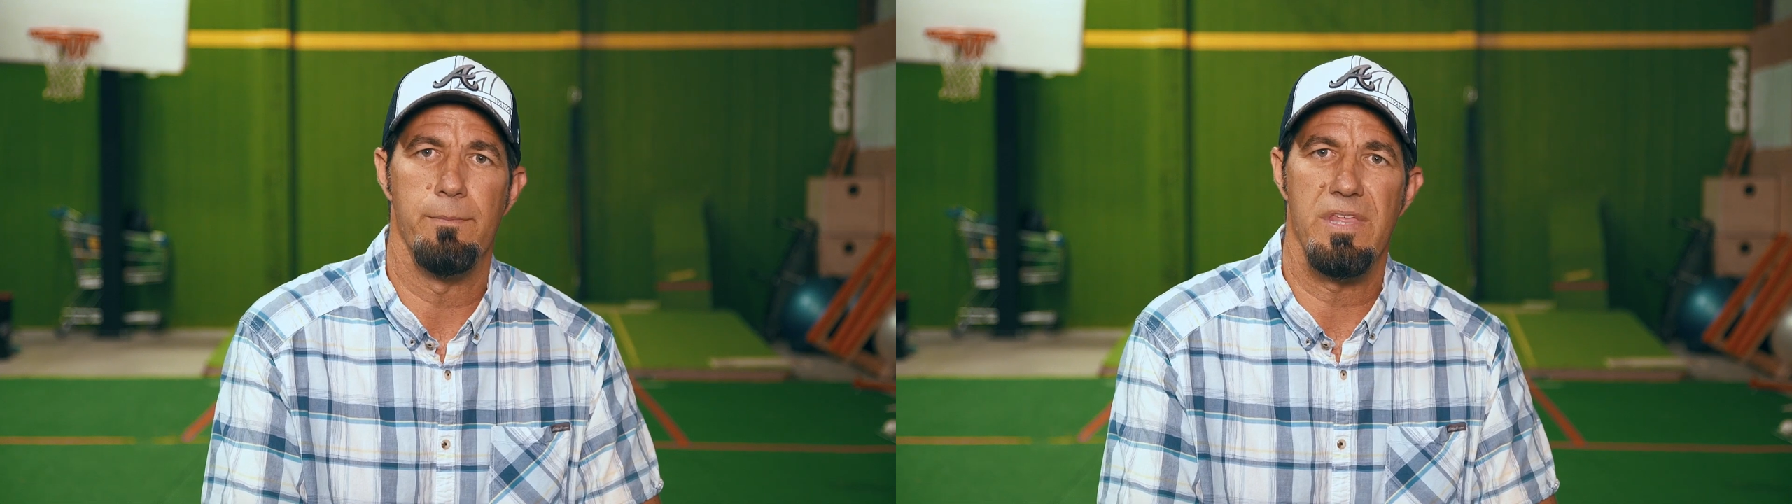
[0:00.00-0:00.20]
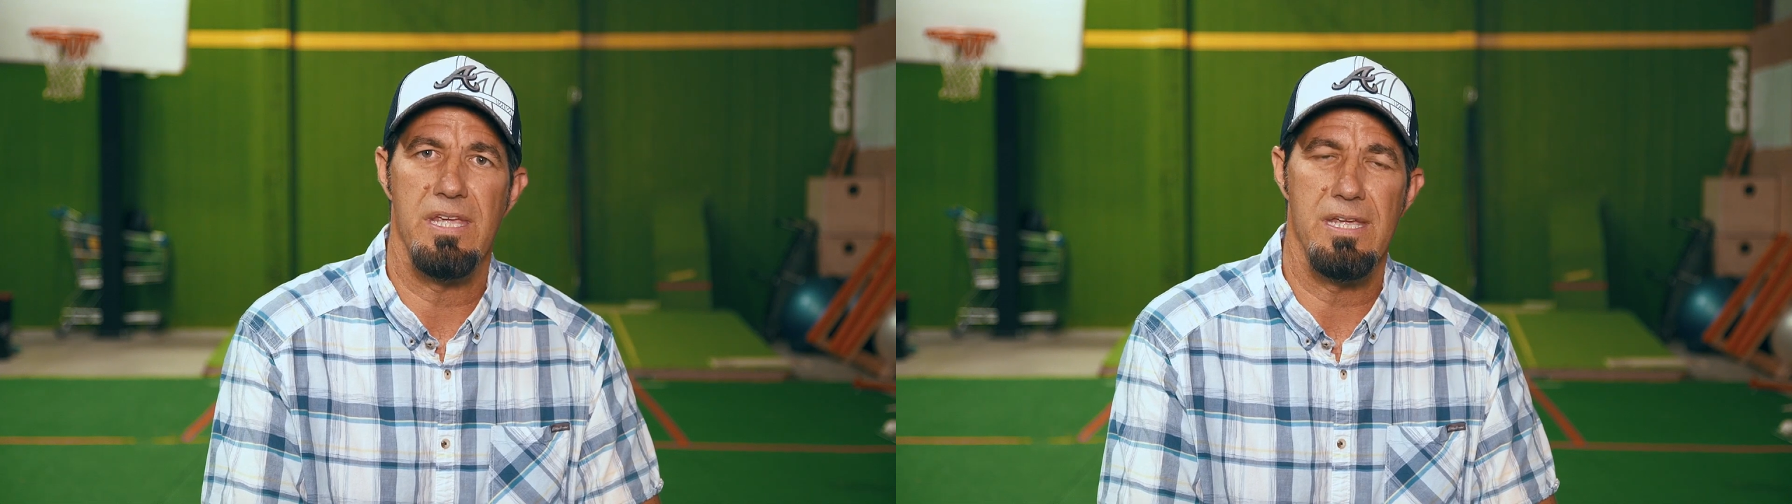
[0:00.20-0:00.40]

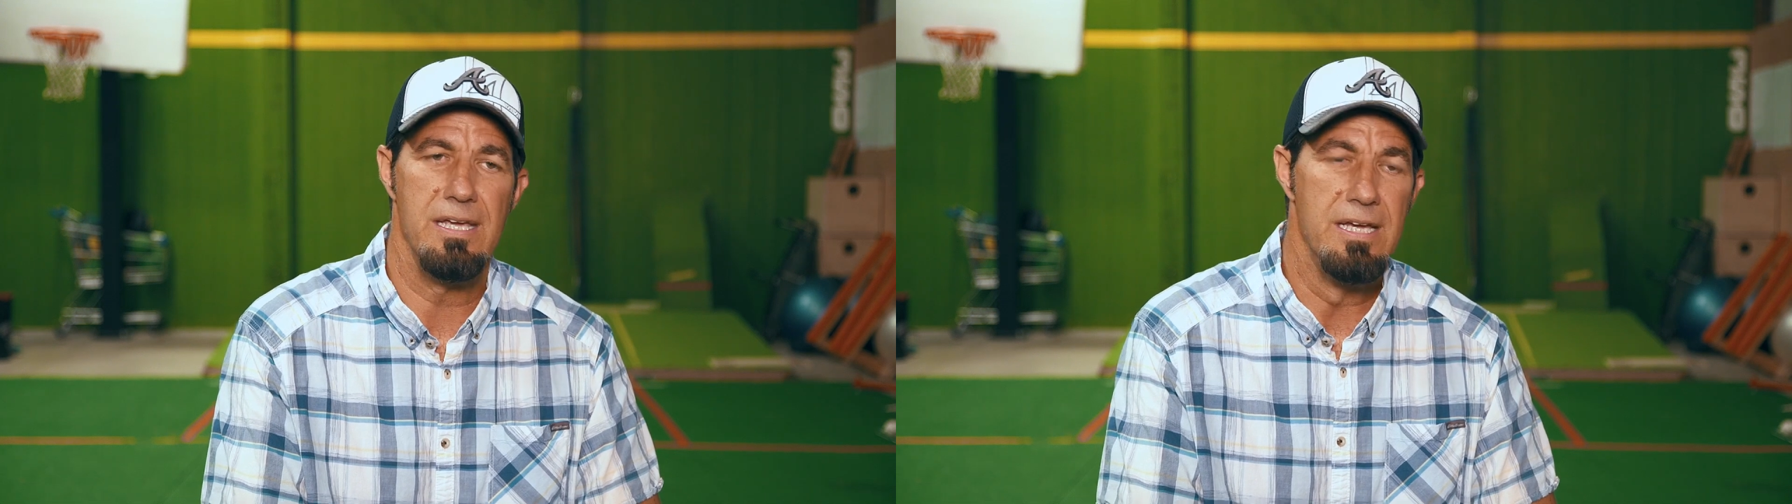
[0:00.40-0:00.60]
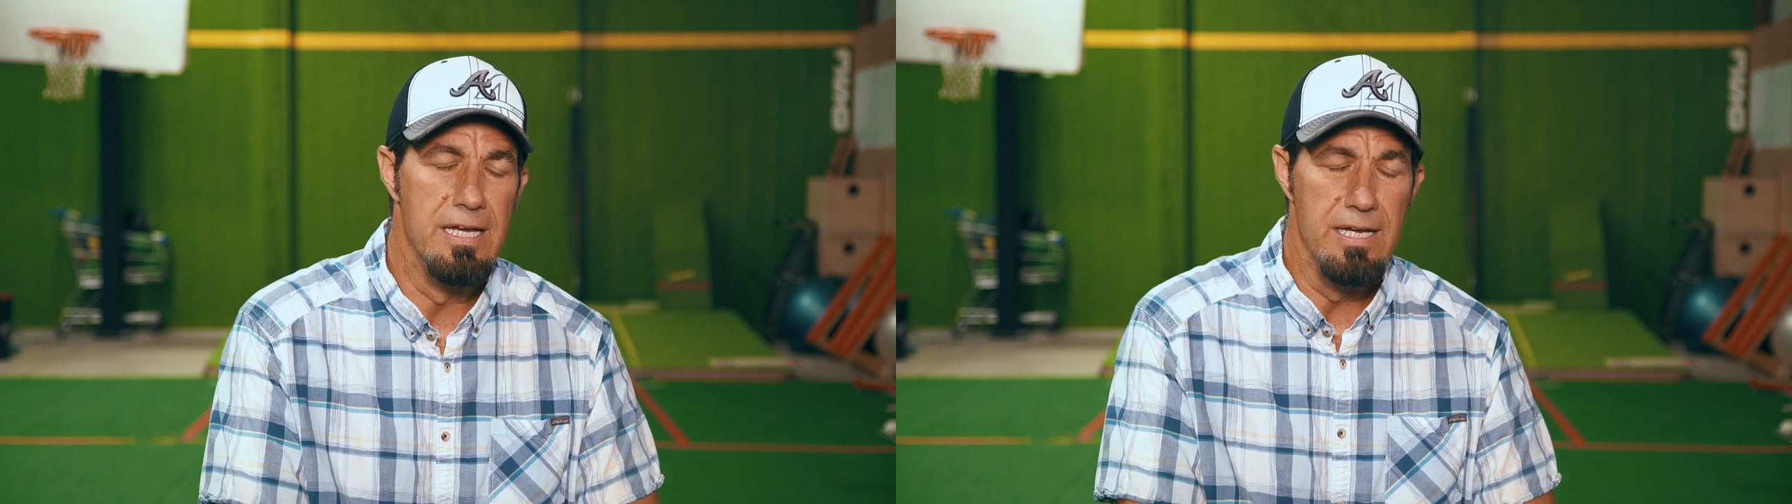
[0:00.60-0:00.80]
The